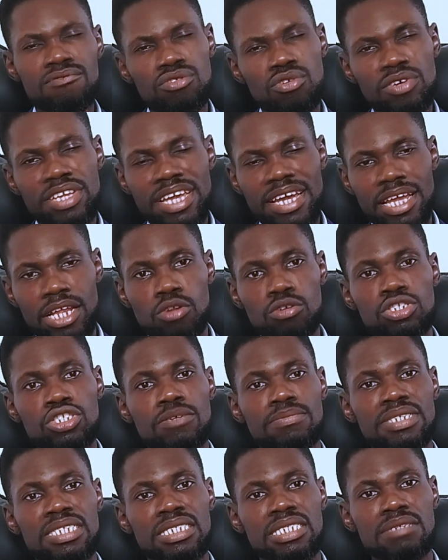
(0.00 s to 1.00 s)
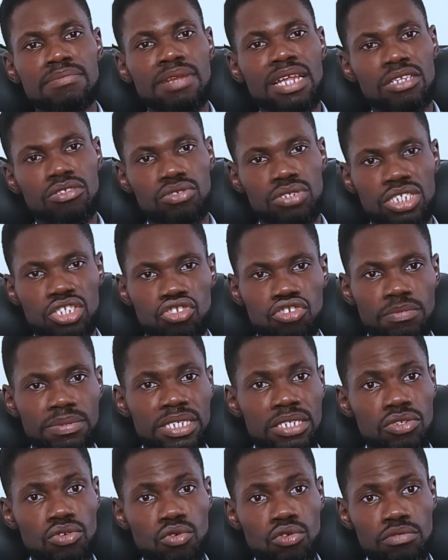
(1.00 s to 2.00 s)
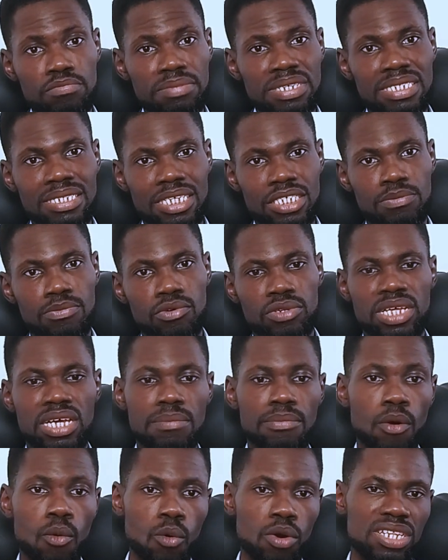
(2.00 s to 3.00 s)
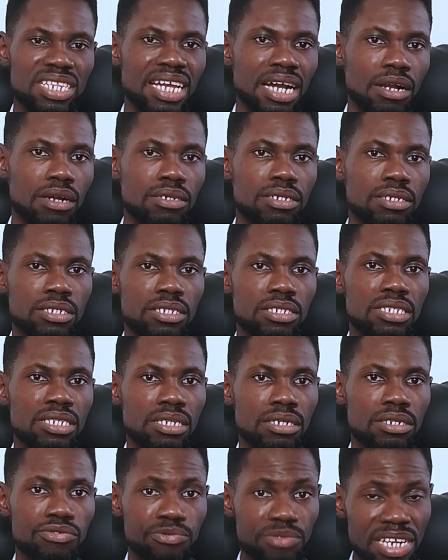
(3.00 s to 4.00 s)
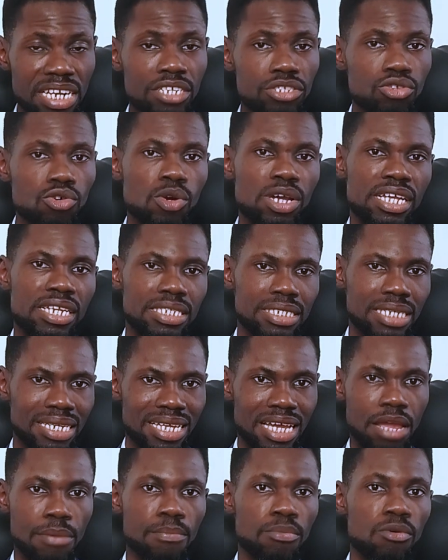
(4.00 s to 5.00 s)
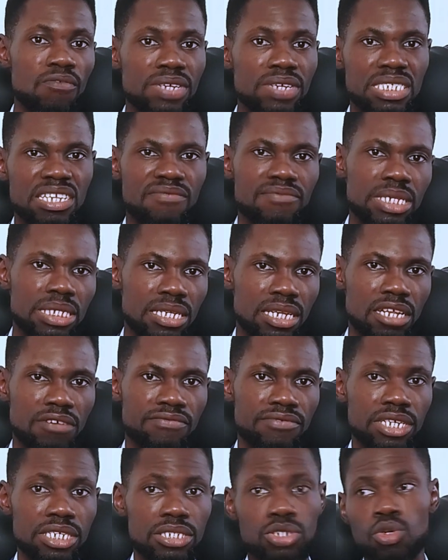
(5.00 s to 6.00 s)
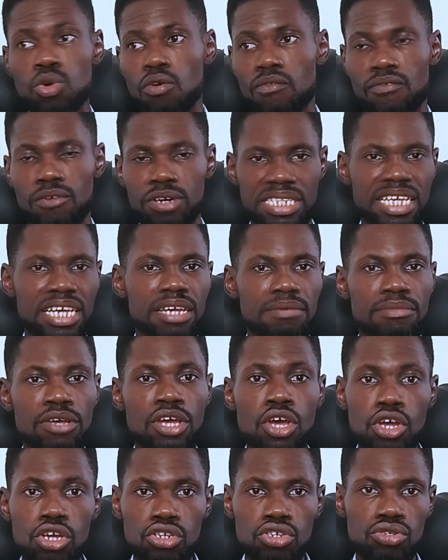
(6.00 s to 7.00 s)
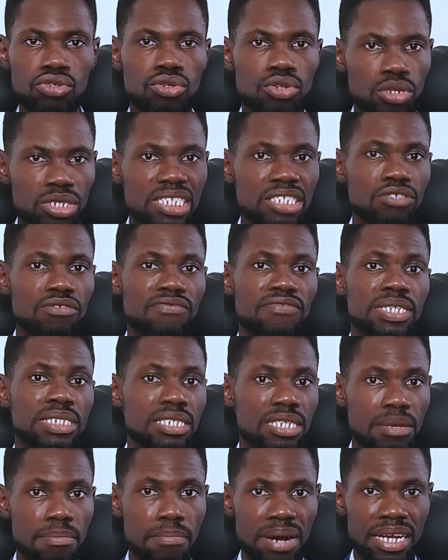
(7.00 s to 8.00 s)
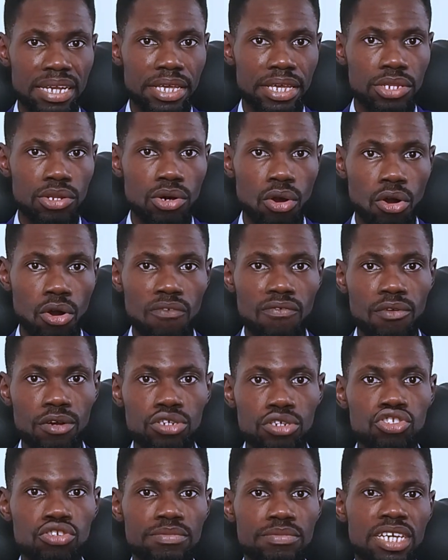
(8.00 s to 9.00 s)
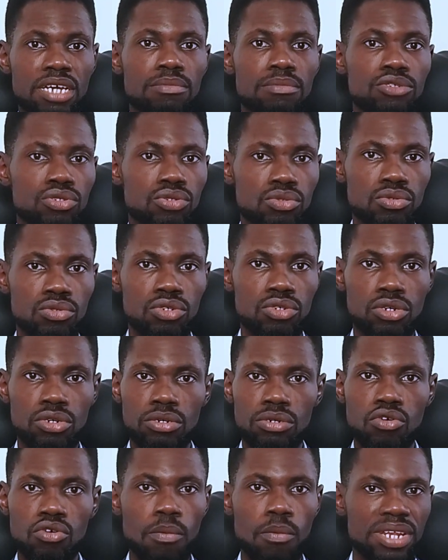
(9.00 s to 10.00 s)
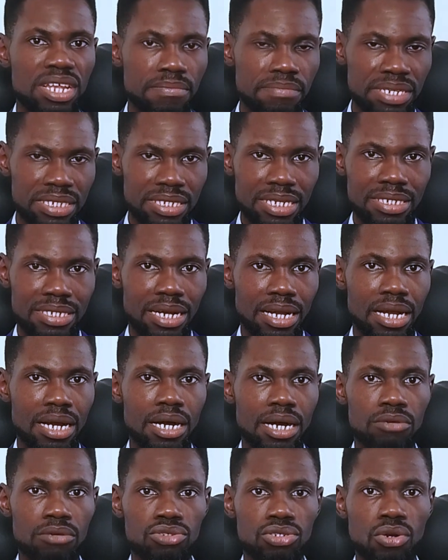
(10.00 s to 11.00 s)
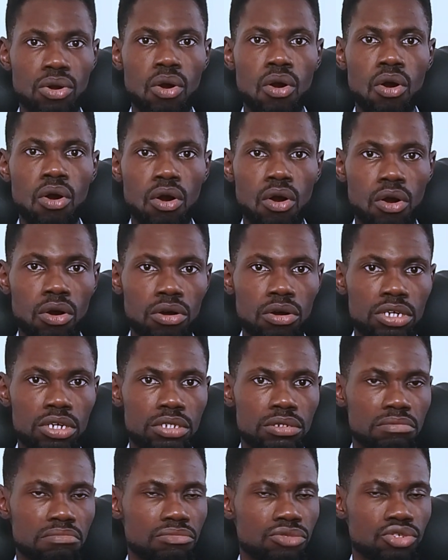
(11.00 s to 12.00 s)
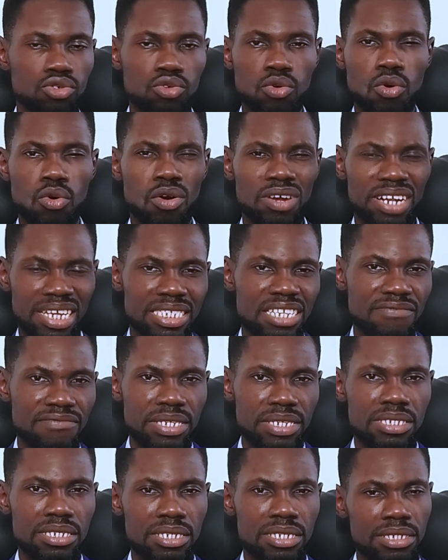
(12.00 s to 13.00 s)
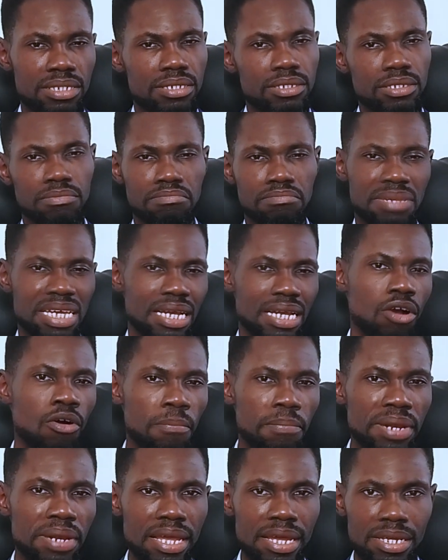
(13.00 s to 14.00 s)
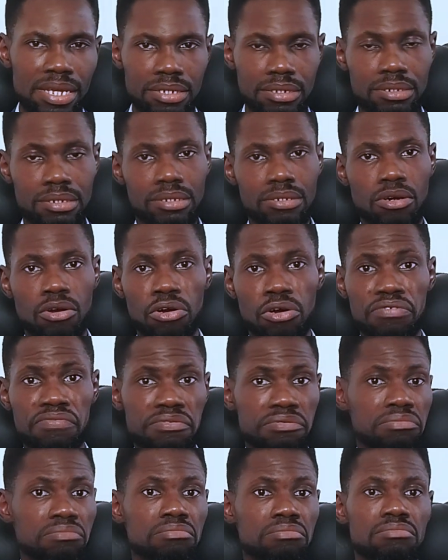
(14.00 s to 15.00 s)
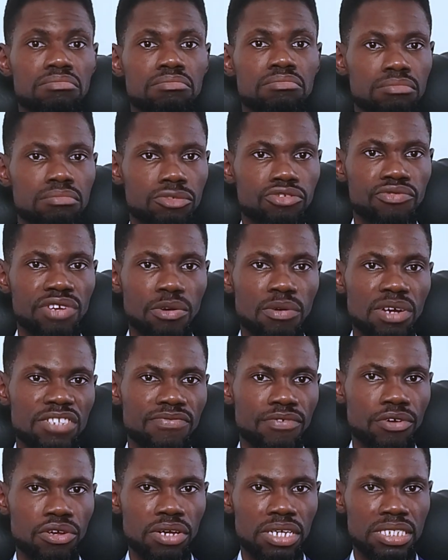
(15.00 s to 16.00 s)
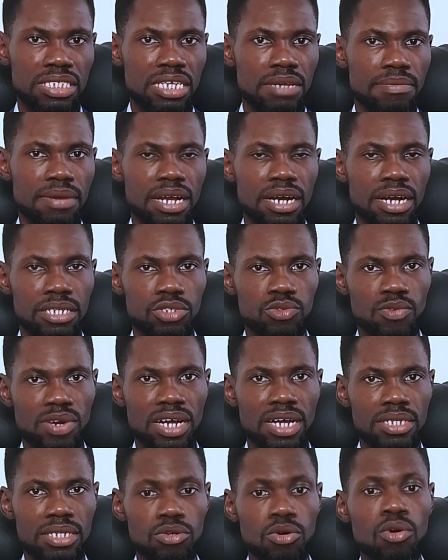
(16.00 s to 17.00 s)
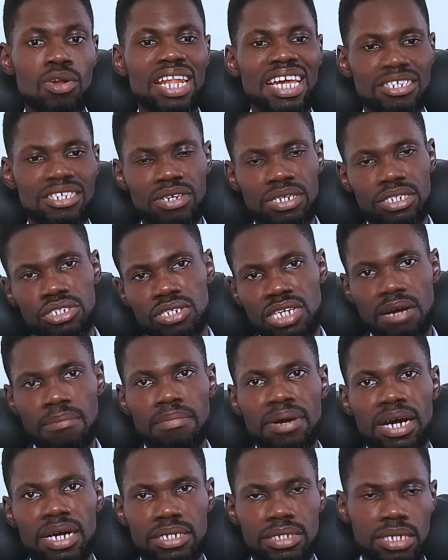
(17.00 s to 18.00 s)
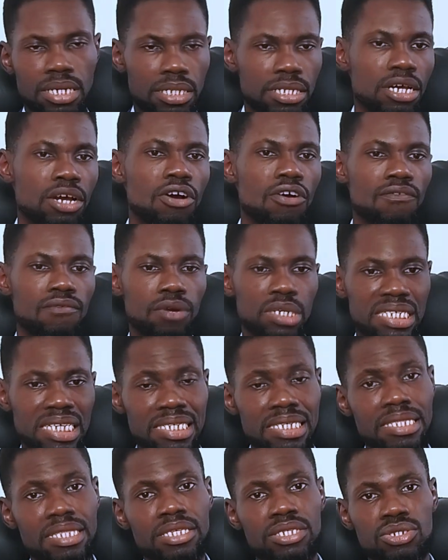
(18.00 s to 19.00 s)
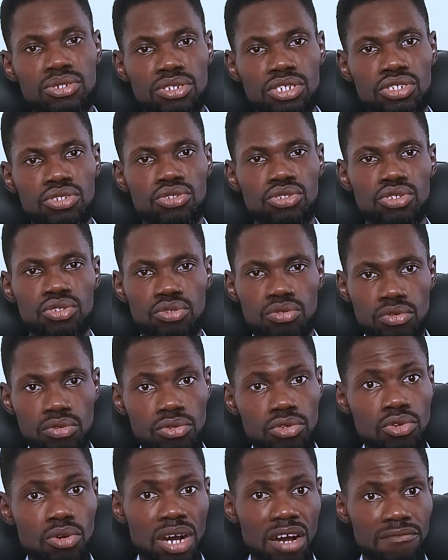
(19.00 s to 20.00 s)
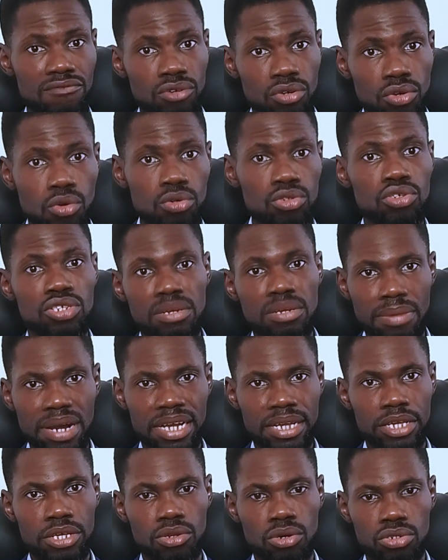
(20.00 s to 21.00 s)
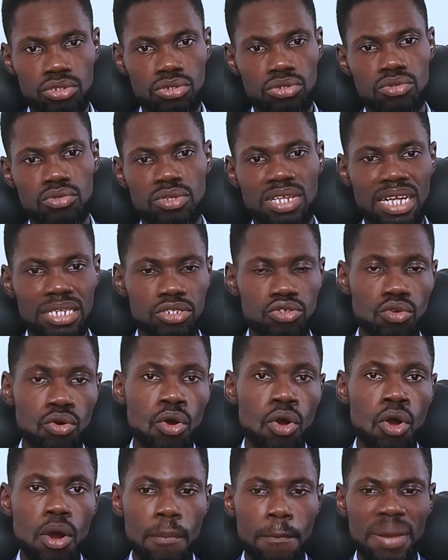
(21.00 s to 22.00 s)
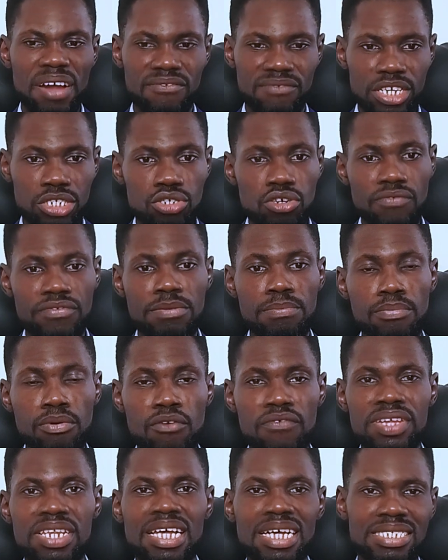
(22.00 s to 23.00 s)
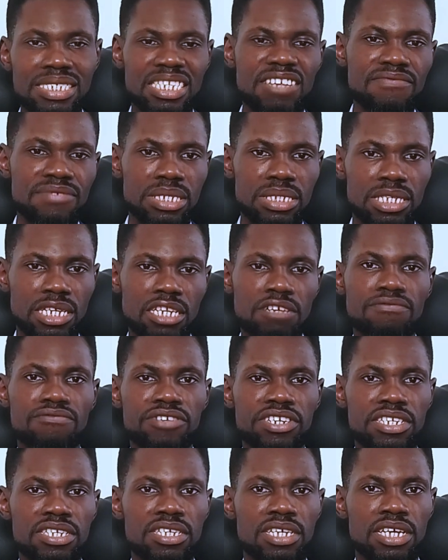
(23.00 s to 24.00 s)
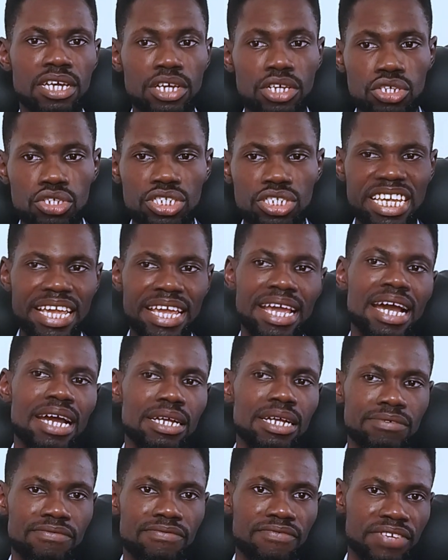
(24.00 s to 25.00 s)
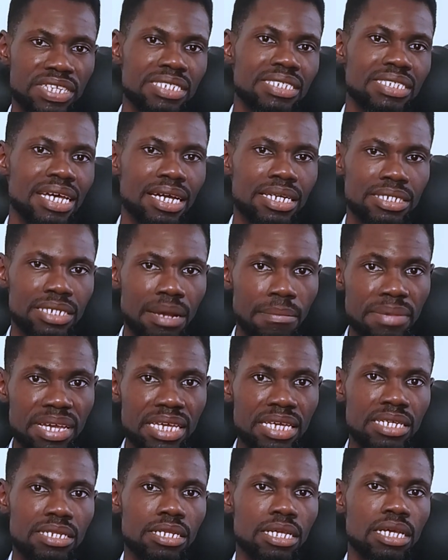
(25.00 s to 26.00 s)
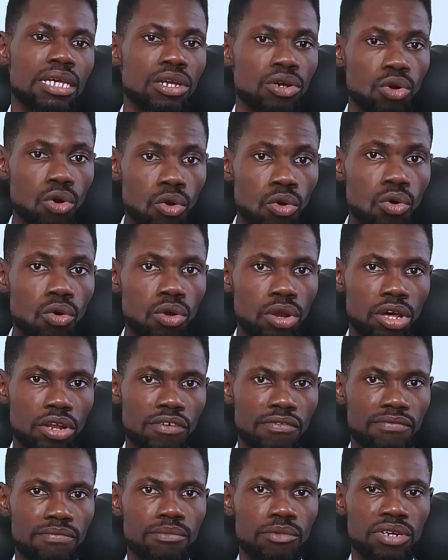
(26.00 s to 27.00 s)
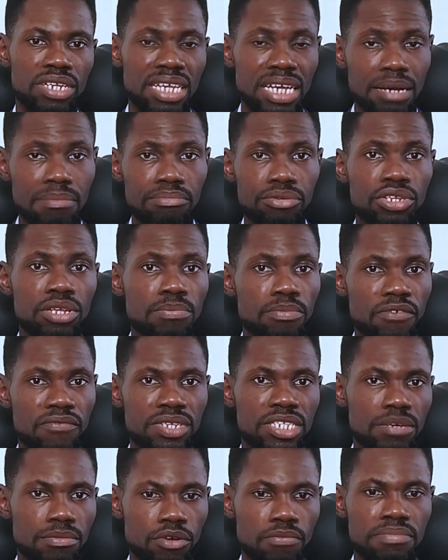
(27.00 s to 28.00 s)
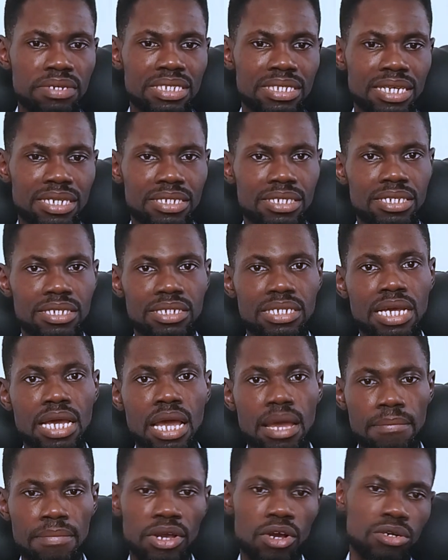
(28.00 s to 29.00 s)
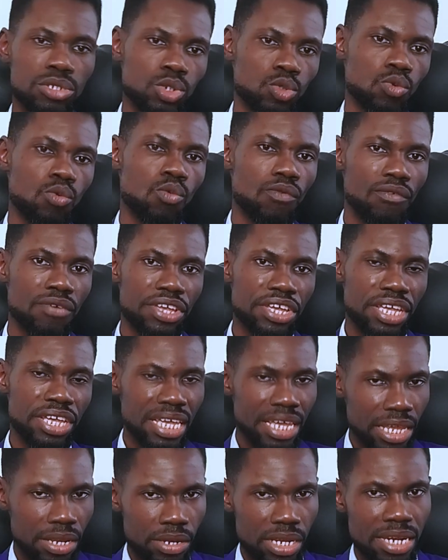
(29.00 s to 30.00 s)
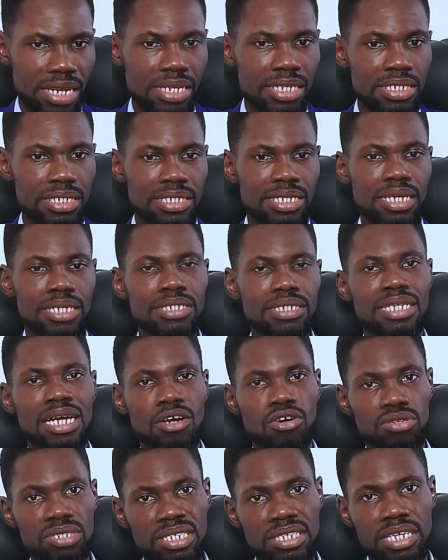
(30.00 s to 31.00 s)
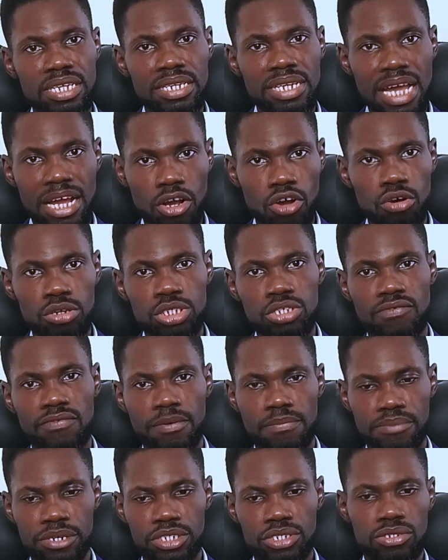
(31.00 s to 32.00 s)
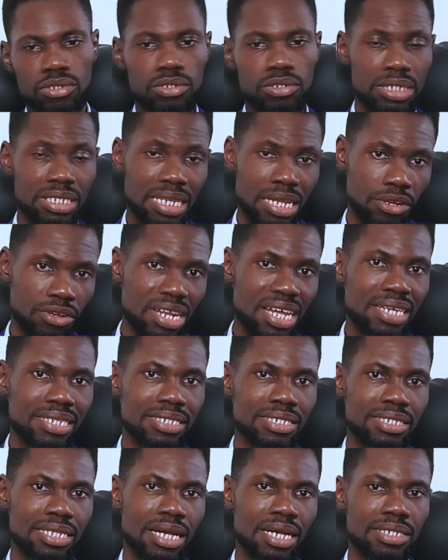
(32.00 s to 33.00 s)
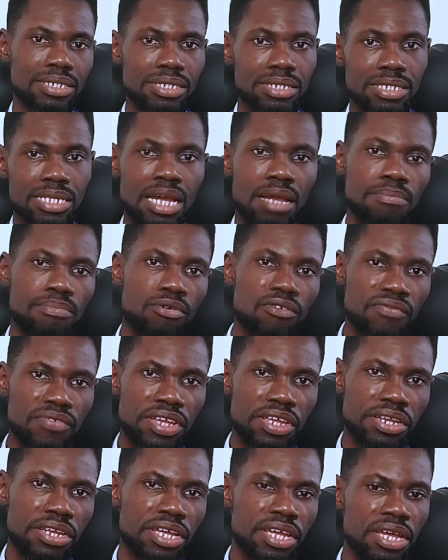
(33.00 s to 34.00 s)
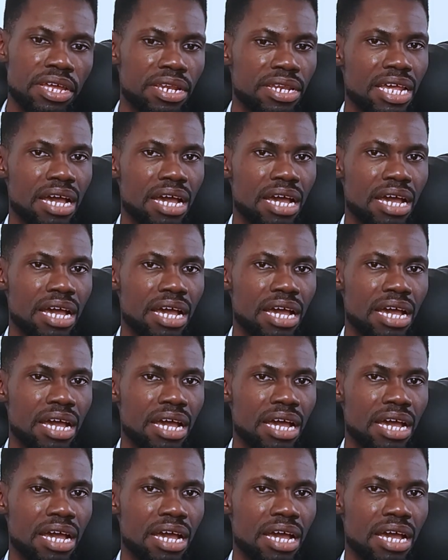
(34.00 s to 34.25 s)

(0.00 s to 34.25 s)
though, it looks something similar to disrupting old business model, but what they're really doing is that they're improving service delivery. So for them, you do not need to visit the banking or for you to be able to open a business account or do other services, make complaints, or even request for your ATM cards, right? Unlike traditional banks that for certain things you need to do, you have to go to the banking or to do that. So by virtue of improving that service delivery, the fintechs are making a whole lot of money and building profitable businesses, because in an instance, they are cutting their cost of operations. In another instance, they are improving the